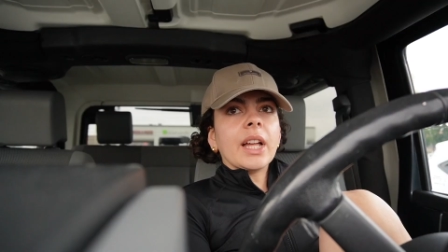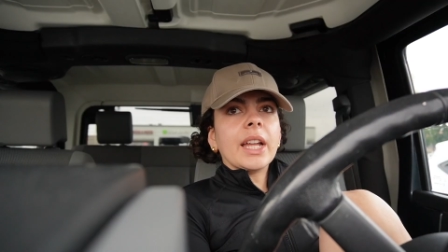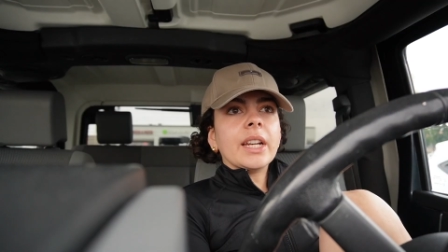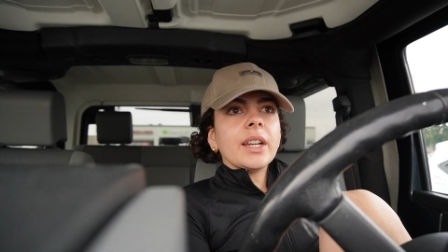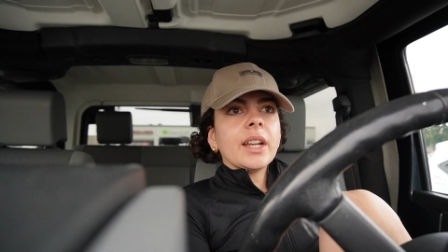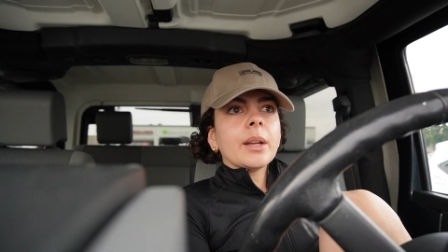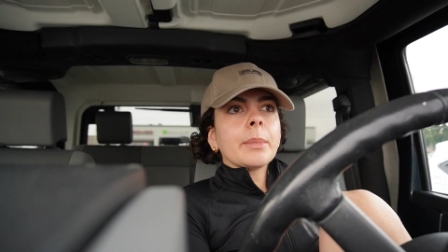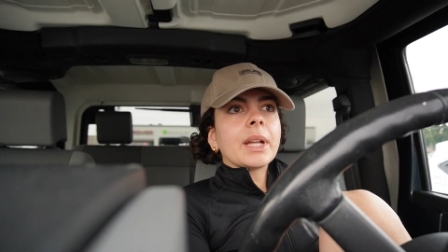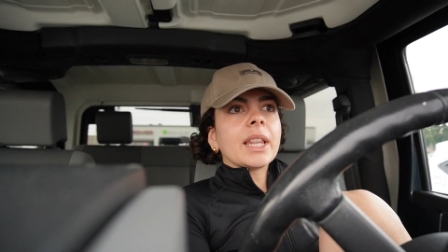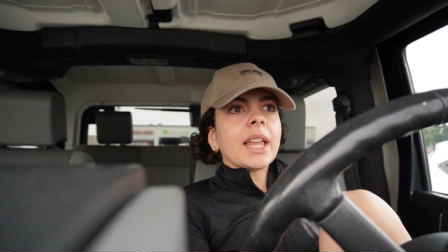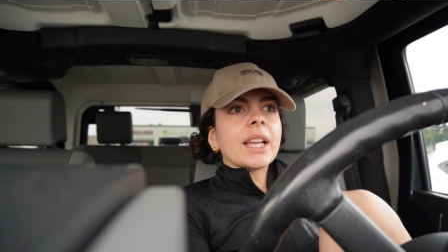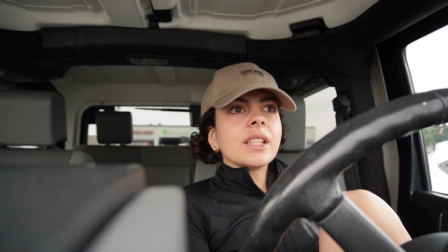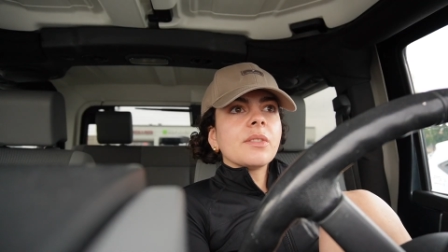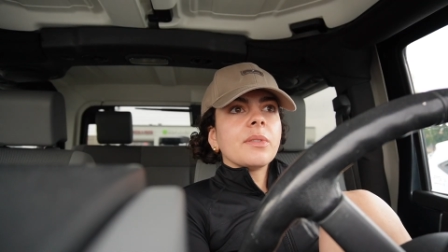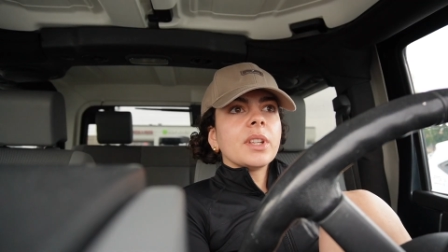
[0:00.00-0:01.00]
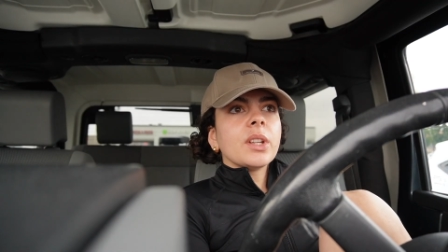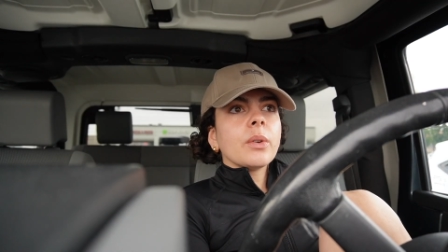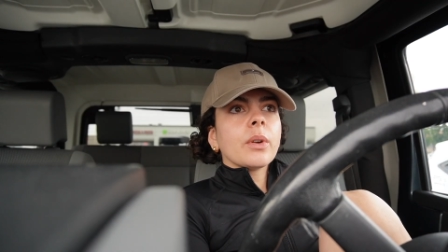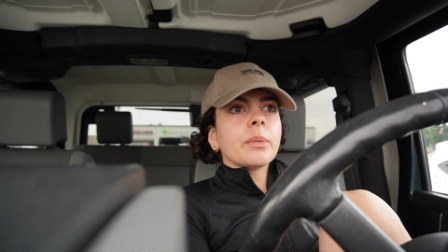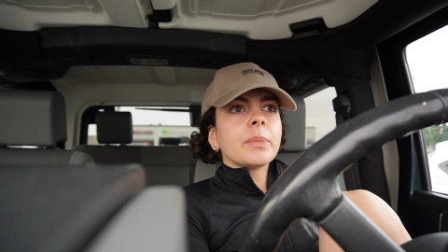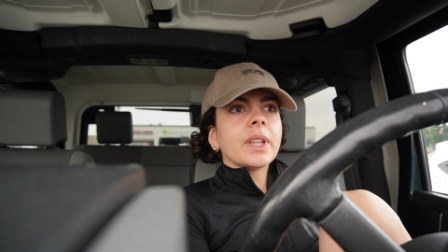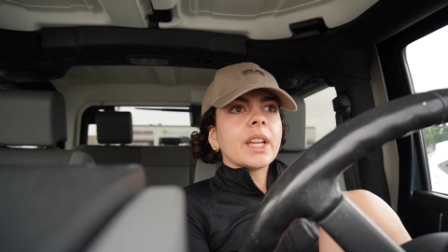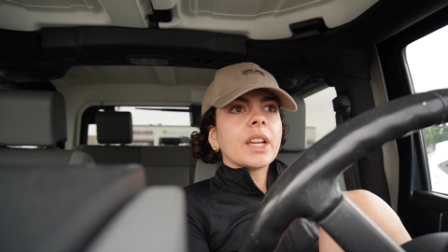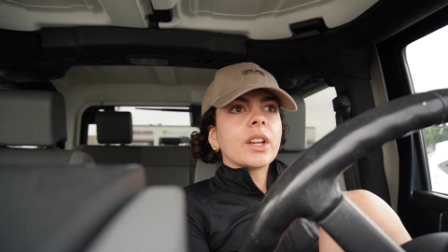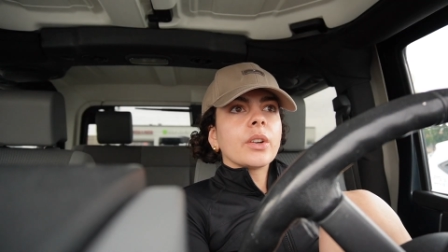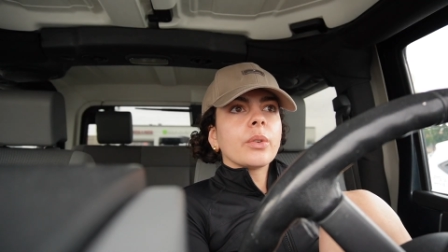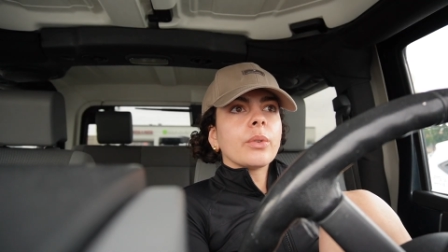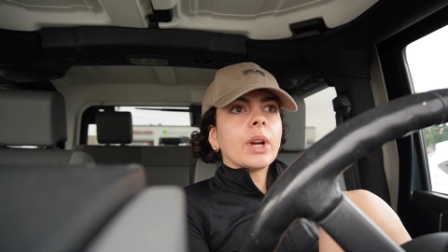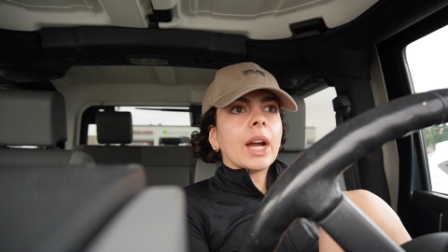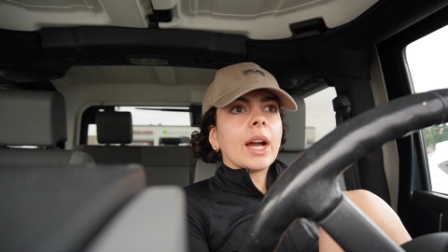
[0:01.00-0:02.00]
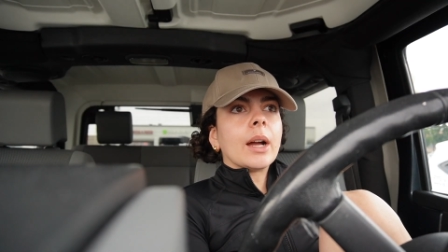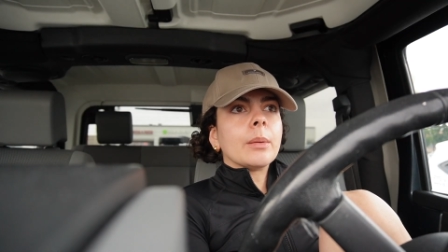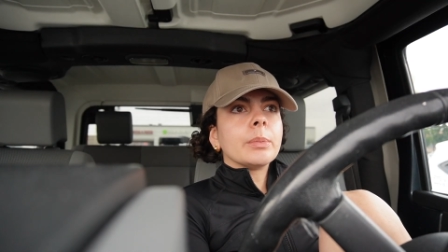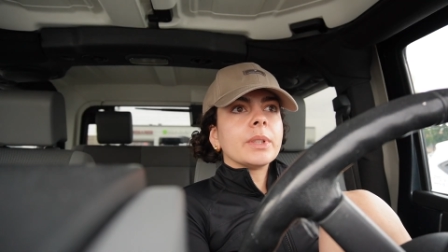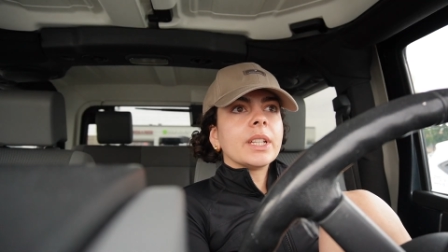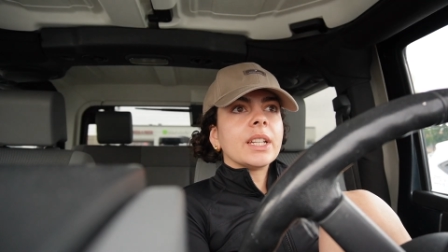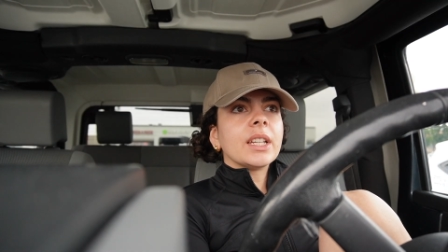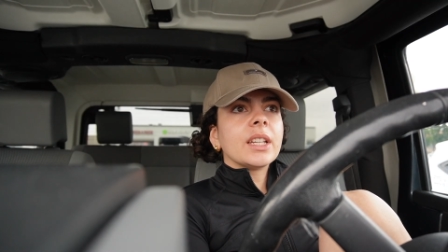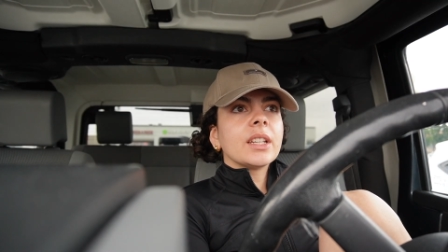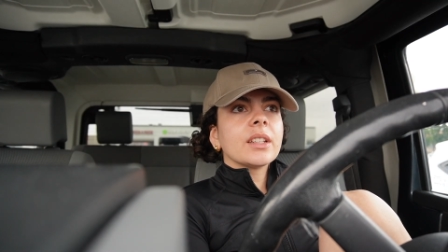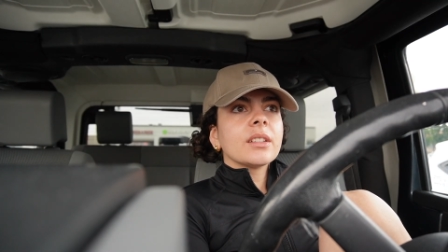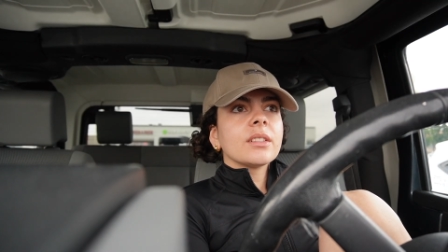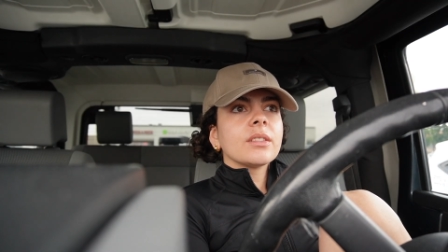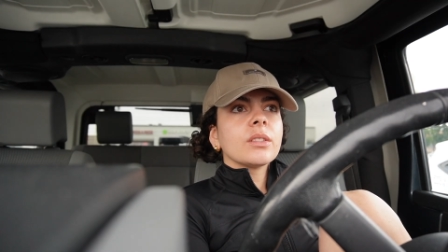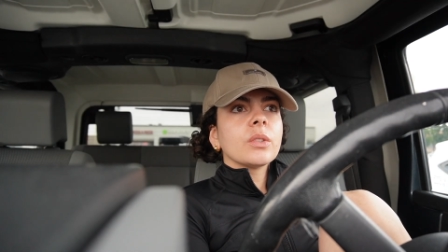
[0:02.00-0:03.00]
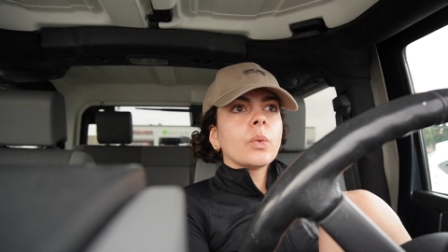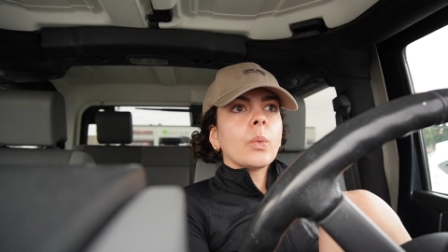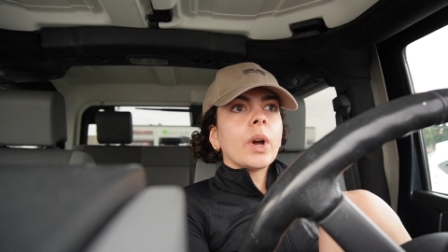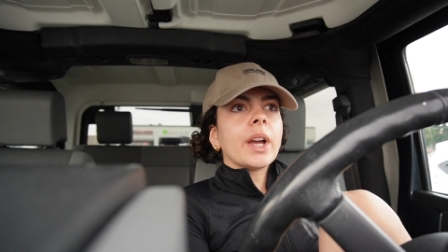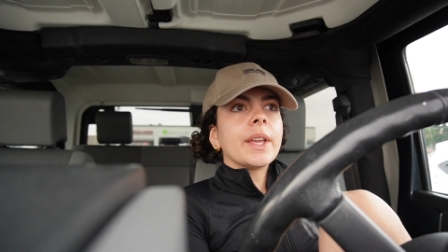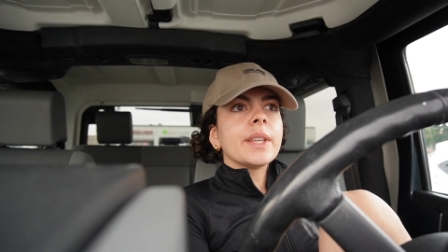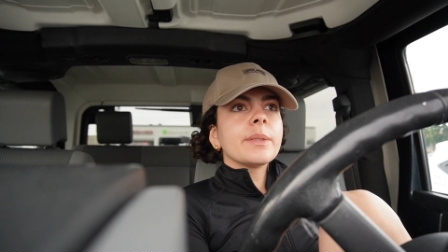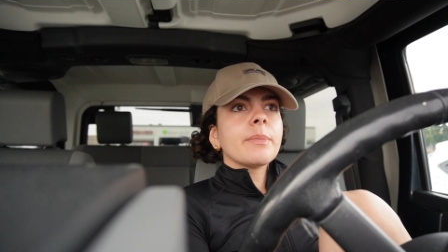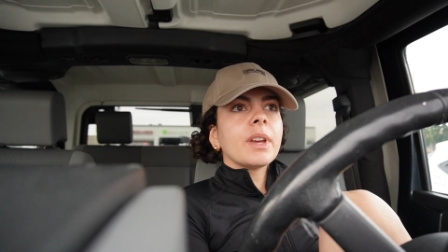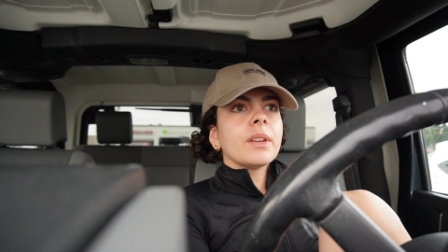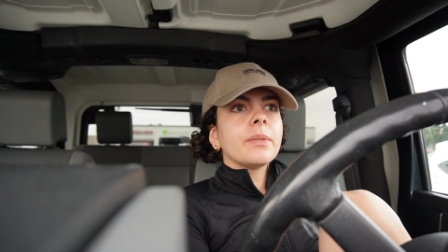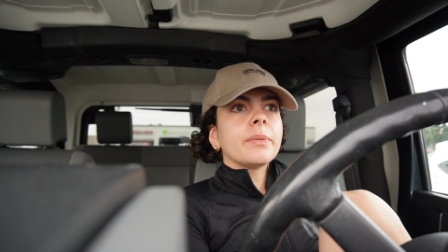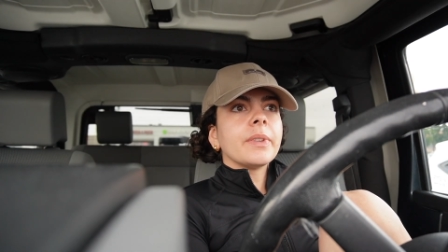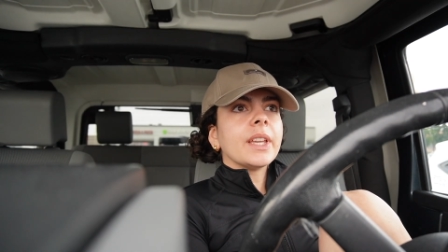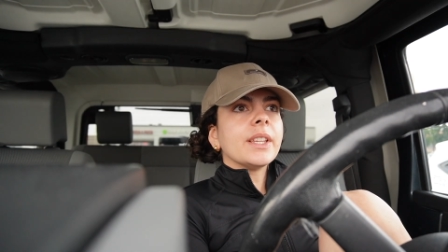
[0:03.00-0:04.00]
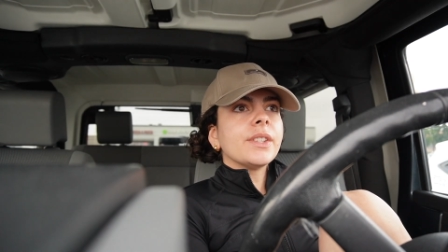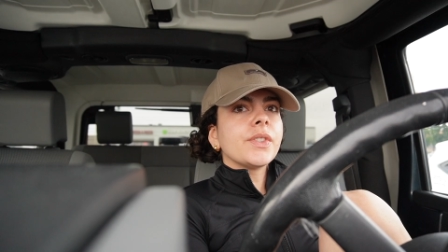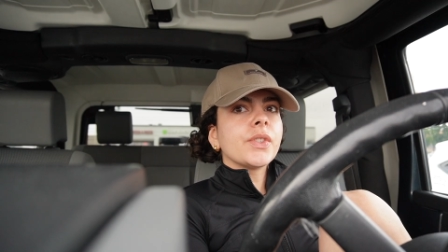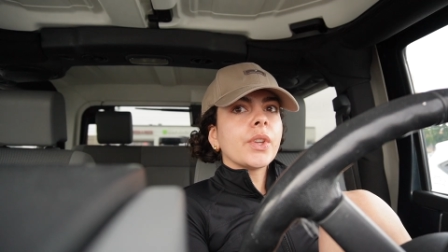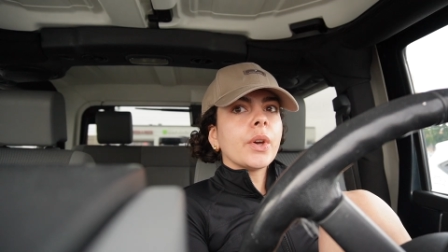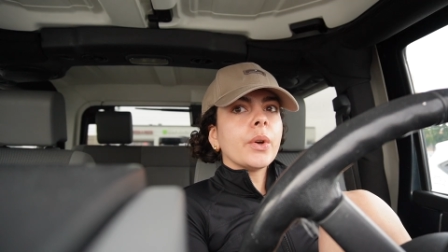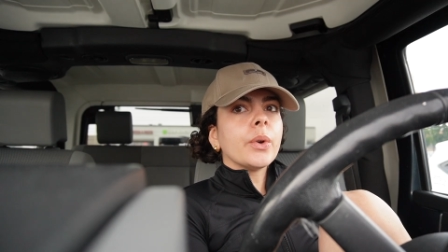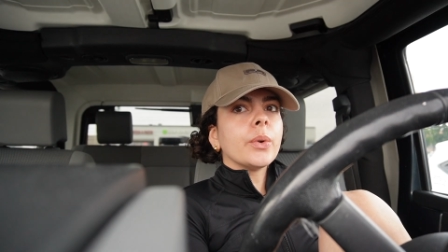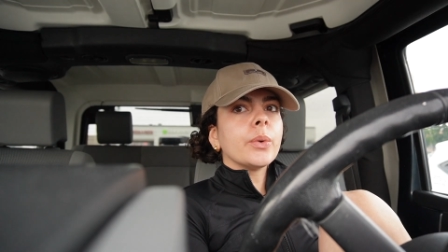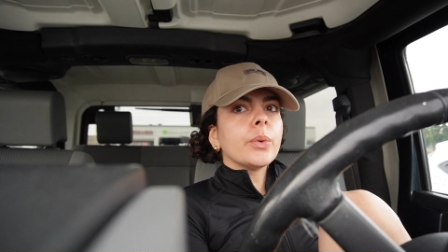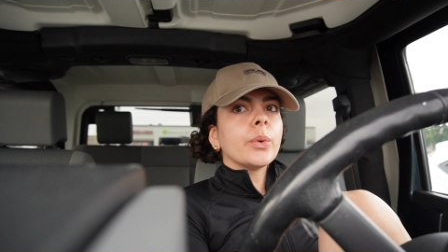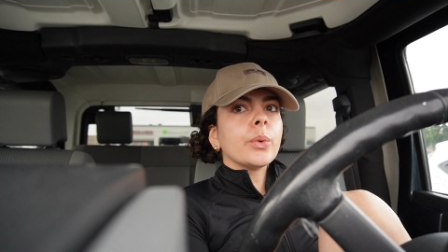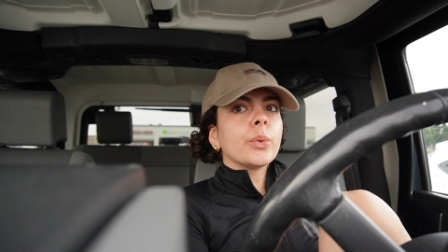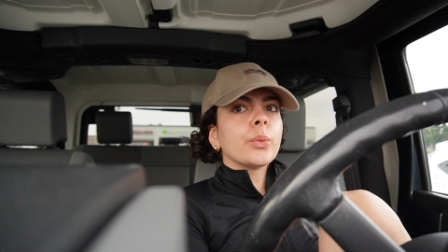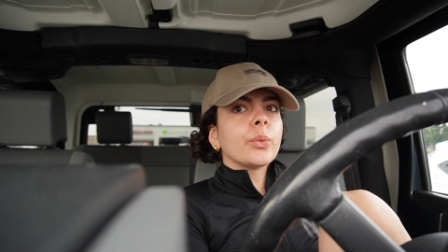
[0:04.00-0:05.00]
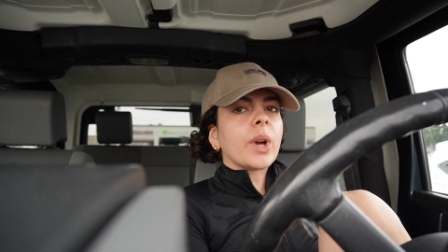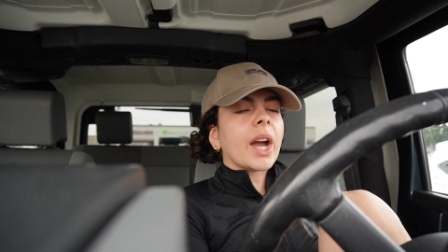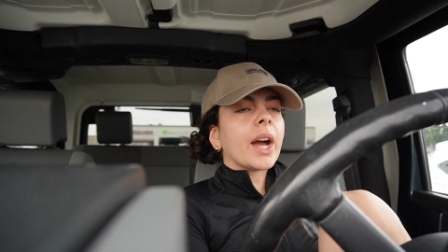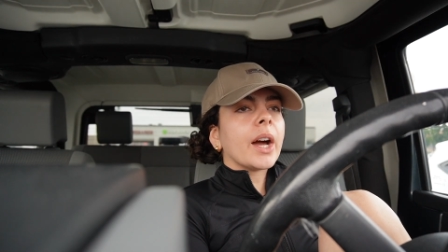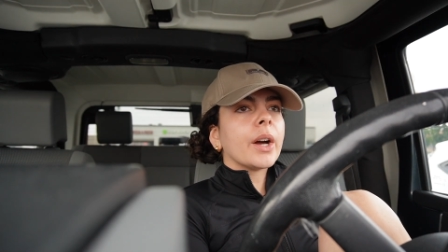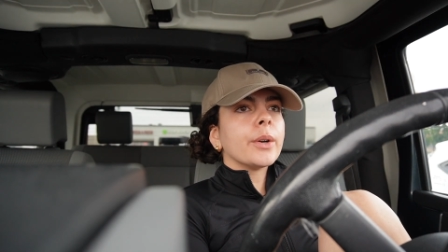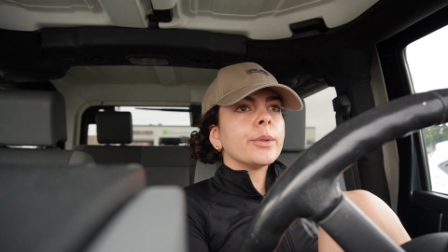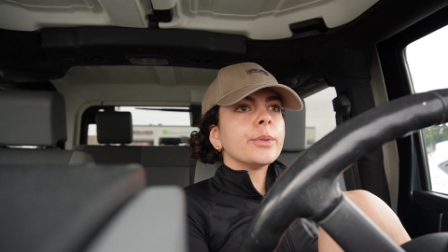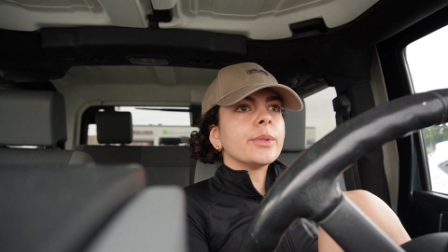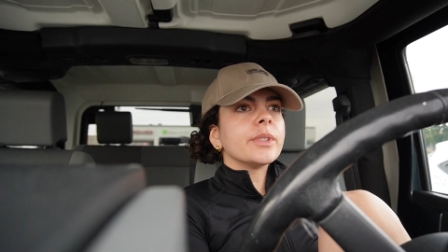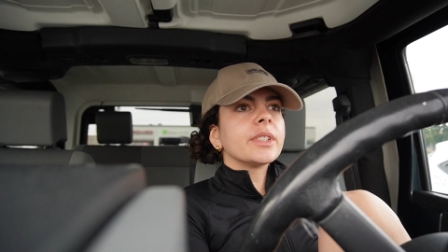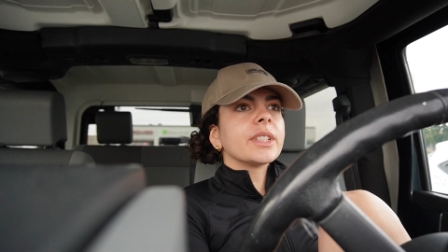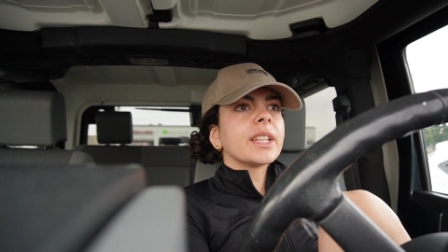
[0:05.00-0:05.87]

Editing my last video, I'm like, crap, like, why is my face so round?